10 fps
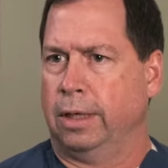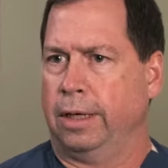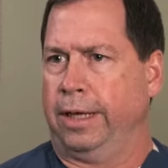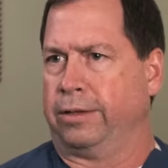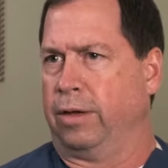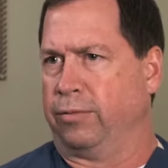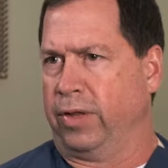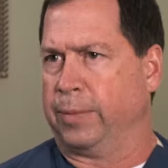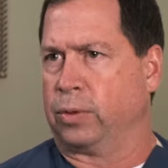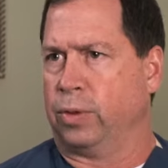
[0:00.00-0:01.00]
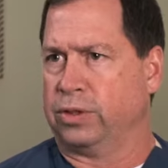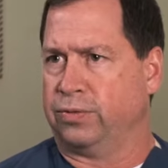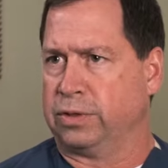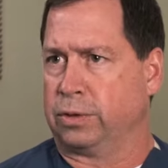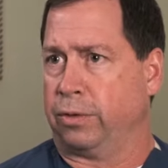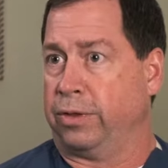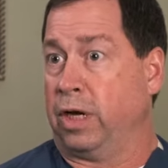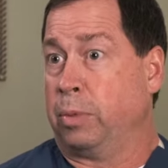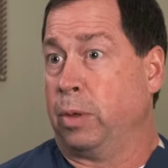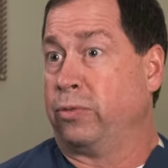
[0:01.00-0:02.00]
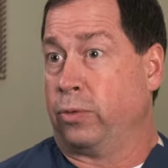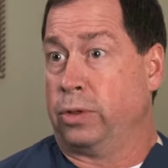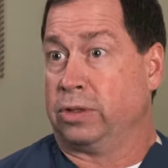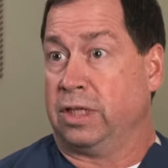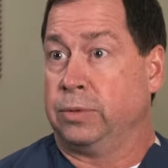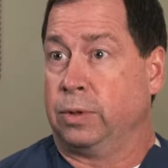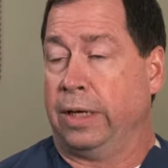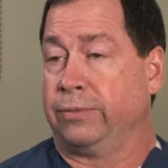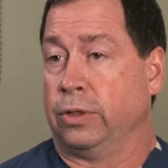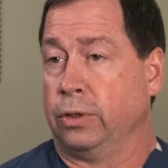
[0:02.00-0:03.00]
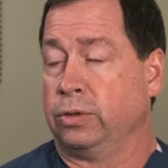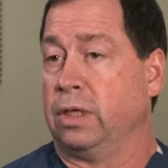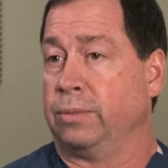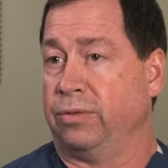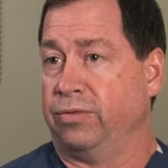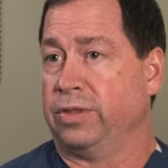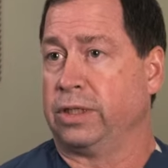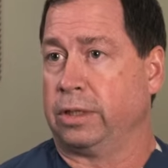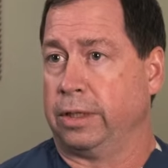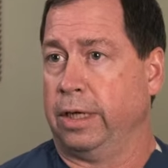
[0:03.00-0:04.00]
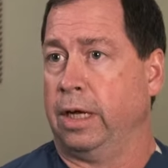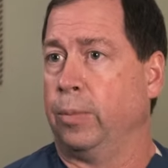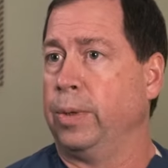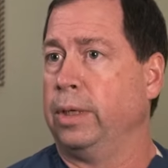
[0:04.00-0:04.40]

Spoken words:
anti-inflammatories, physical therapy before there's times you have to do something physically to help.